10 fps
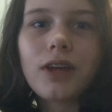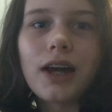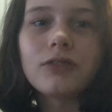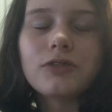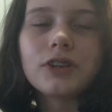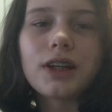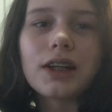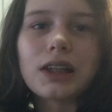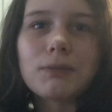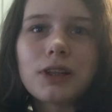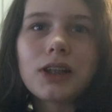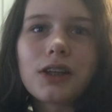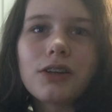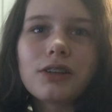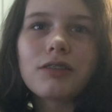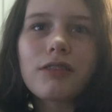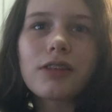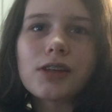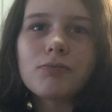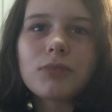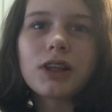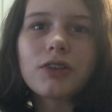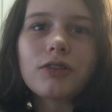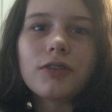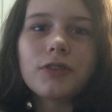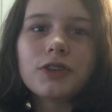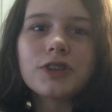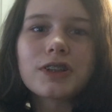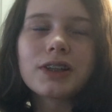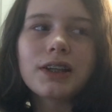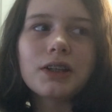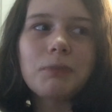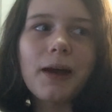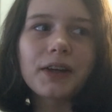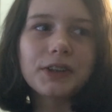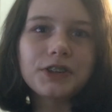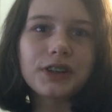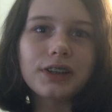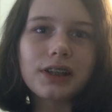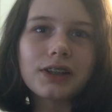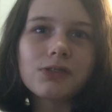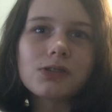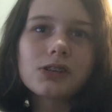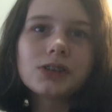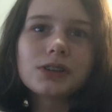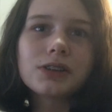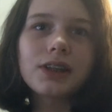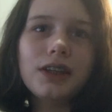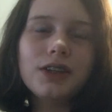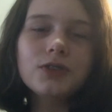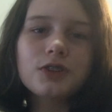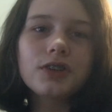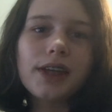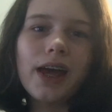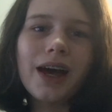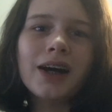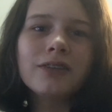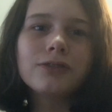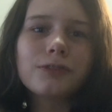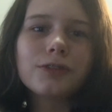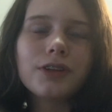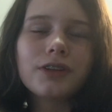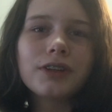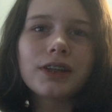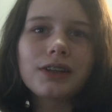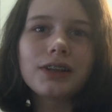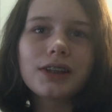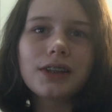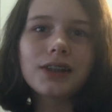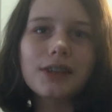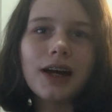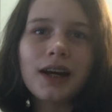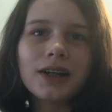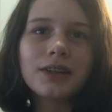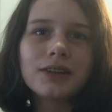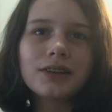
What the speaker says: advertisements on them. So if you just see a package in a store, they usually have things like that.